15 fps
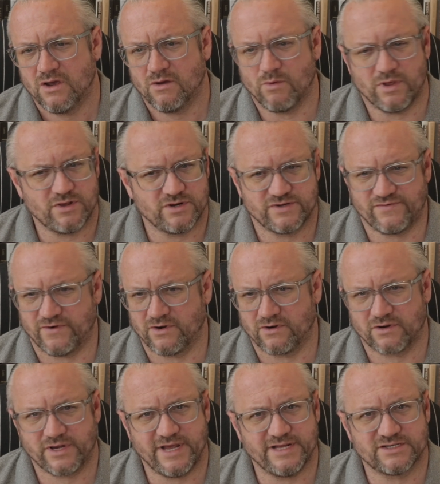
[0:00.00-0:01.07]
whether it's for
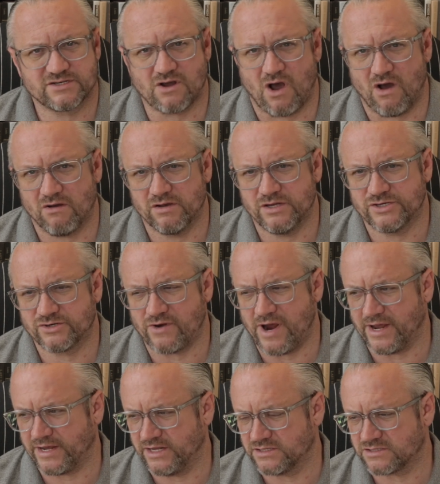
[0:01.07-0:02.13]
kids' college,
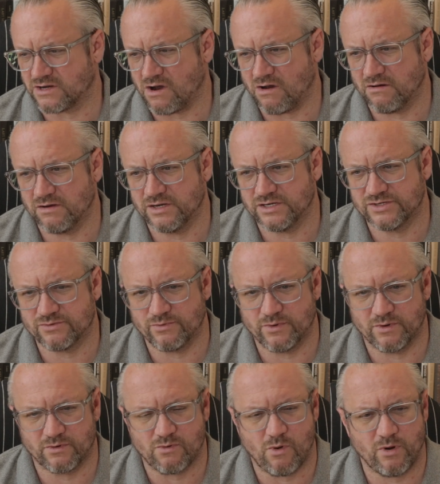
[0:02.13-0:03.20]
grandkids' college,
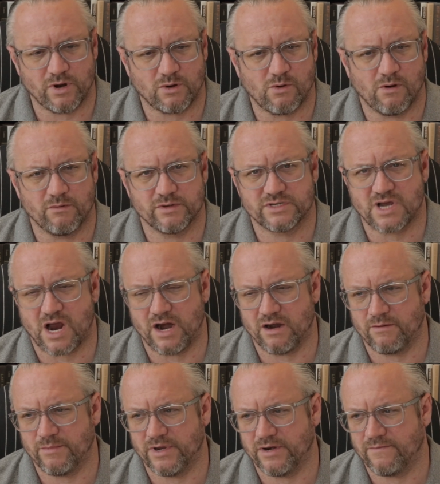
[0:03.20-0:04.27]
quote-unquote
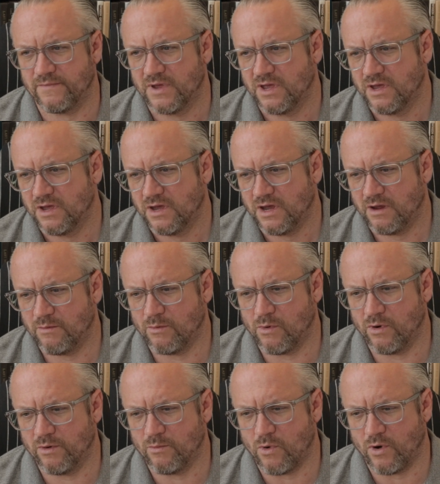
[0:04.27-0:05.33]
retirement. And
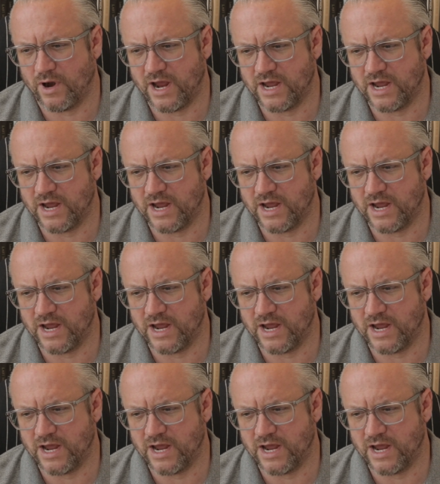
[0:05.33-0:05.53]
more